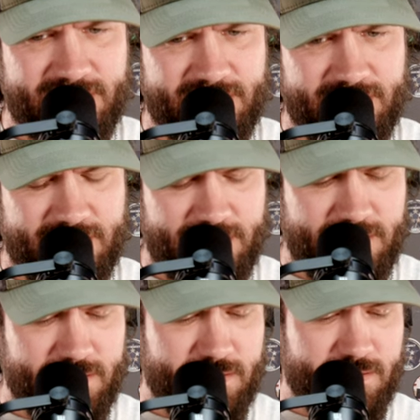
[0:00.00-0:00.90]

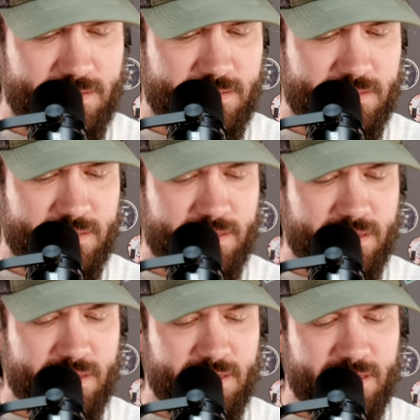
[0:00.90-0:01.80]

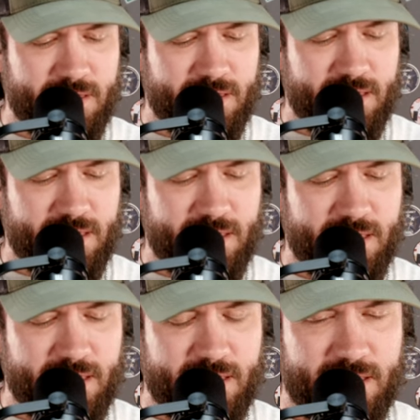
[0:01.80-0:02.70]

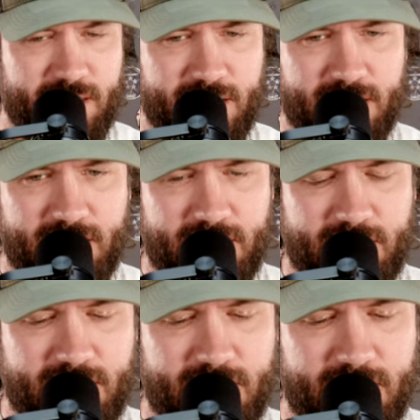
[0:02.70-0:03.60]

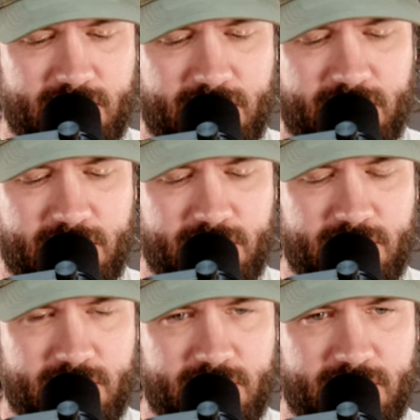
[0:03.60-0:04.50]

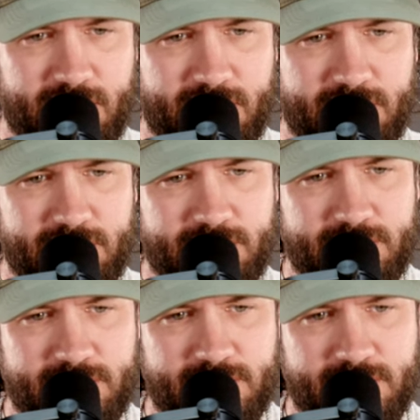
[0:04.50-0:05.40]
The person shown says nothing.